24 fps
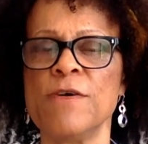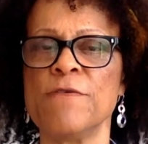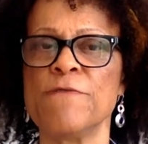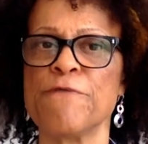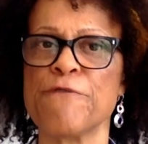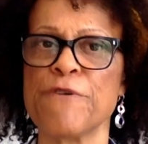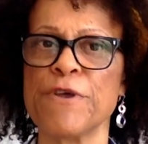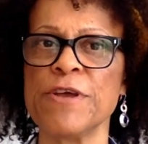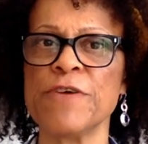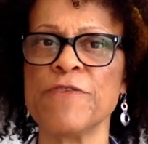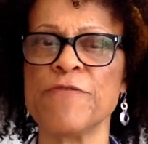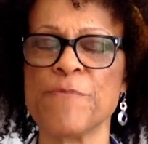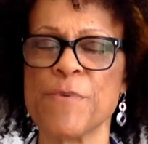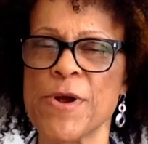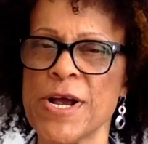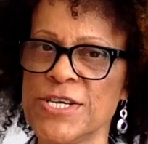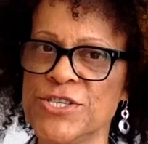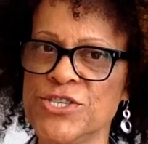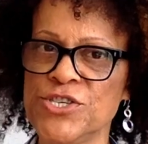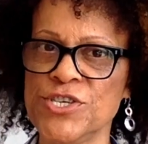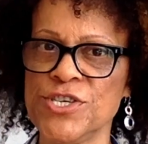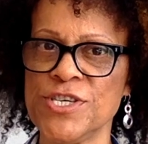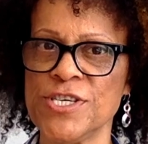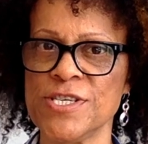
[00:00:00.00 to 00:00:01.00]
free of
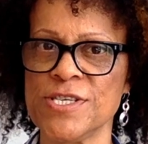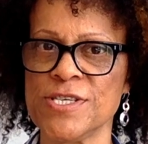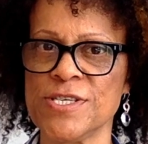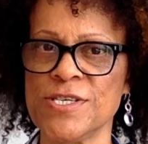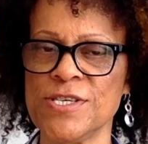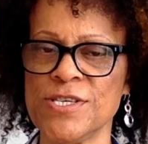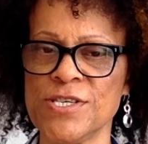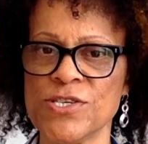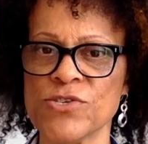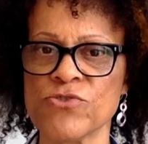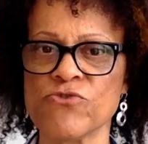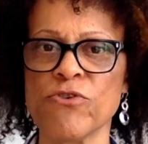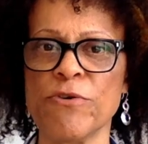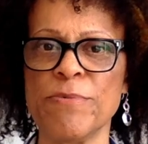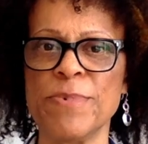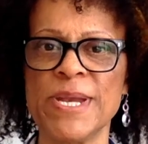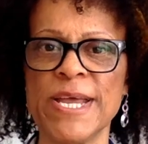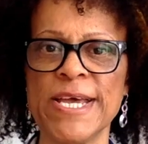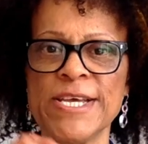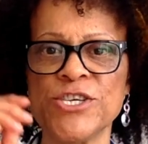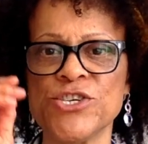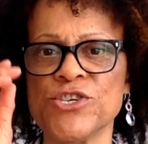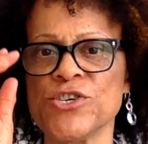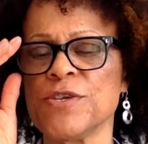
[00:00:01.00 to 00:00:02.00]
prejudice and
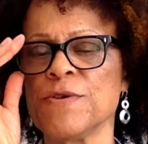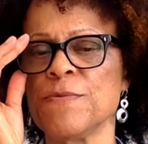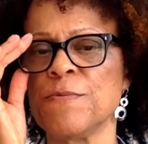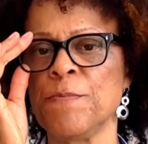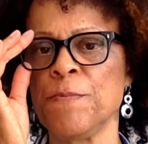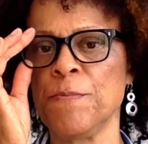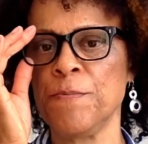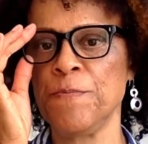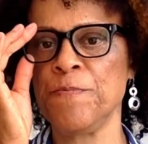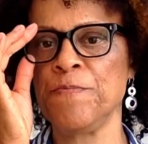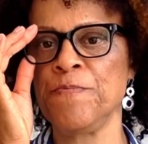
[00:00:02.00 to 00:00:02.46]
discrimination.